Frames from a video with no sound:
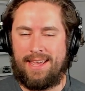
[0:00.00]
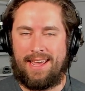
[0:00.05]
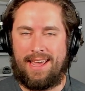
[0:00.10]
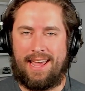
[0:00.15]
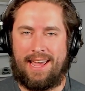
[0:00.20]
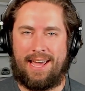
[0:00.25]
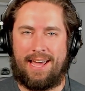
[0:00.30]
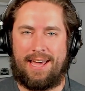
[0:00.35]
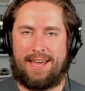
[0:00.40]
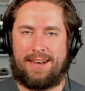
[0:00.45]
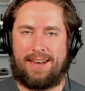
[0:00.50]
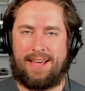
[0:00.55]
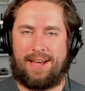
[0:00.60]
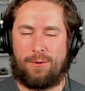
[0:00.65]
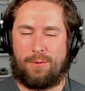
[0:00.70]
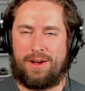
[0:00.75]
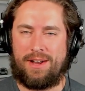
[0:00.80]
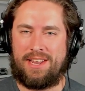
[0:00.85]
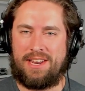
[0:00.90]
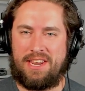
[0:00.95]
And
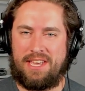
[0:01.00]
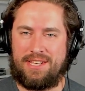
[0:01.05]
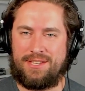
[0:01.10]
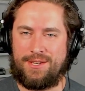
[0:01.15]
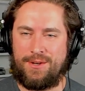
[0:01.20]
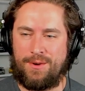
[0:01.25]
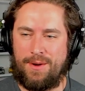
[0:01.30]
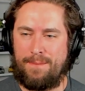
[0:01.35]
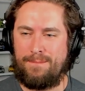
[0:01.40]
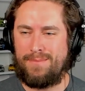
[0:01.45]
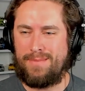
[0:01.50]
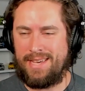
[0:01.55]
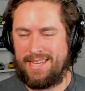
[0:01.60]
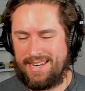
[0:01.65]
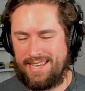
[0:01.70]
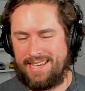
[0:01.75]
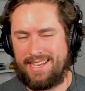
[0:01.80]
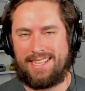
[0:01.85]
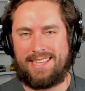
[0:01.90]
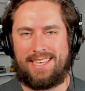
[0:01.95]
what did he do
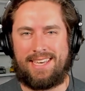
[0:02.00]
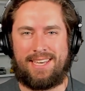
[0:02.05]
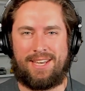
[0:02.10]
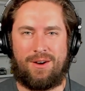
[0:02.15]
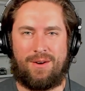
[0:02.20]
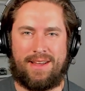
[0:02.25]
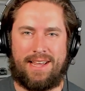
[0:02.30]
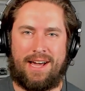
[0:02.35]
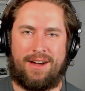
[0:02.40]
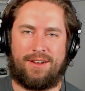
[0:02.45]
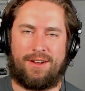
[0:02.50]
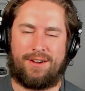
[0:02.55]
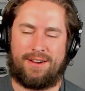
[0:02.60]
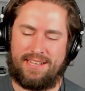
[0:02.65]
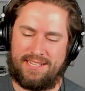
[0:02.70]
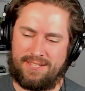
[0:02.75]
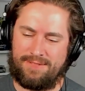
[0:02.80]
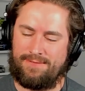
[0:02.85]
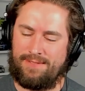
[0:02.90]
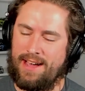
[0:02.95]
immediately going out on
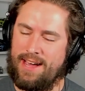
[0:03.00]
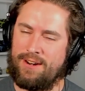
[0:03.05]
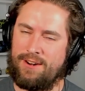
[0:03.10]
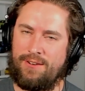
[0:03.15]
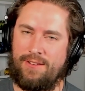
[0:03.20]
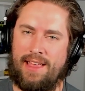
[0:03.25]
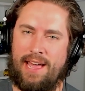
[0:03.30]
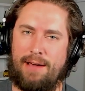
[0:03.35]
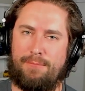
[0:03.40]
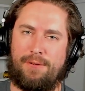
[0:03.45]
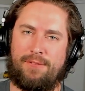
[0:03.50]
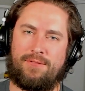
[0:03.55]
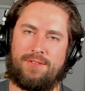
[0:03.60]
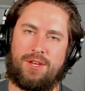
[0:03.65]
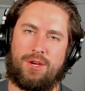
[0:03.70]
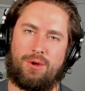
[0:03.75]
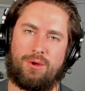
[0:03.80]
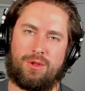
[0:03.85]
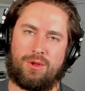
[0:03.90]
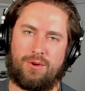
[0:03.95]
his final lap of
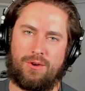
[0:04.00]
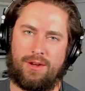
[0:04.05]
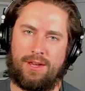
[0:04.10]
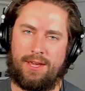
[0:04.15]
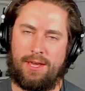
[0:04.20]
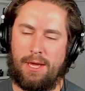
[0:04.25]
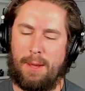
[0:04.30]
Q3?